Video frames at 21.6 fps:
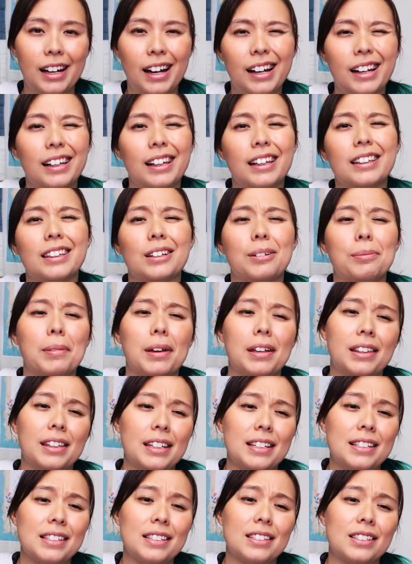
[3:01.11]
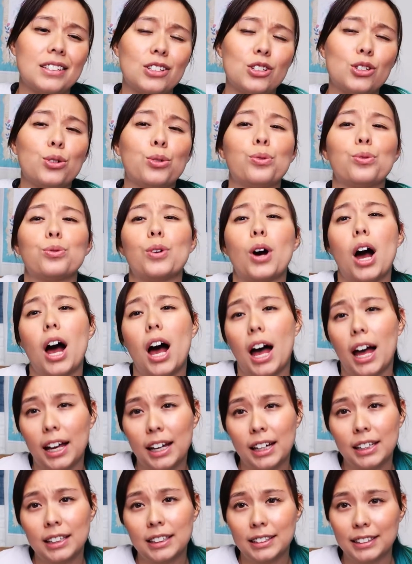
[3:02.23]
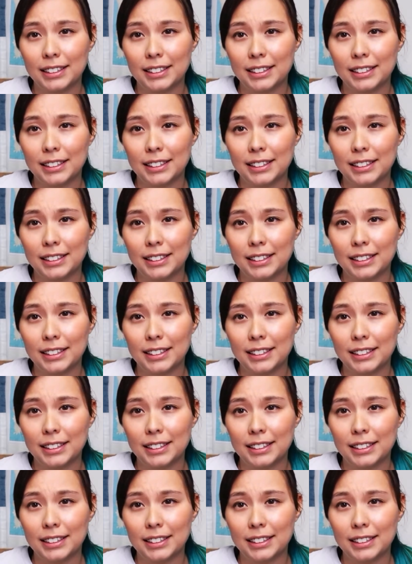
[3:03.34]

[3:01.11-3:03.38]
Gotta let them at least try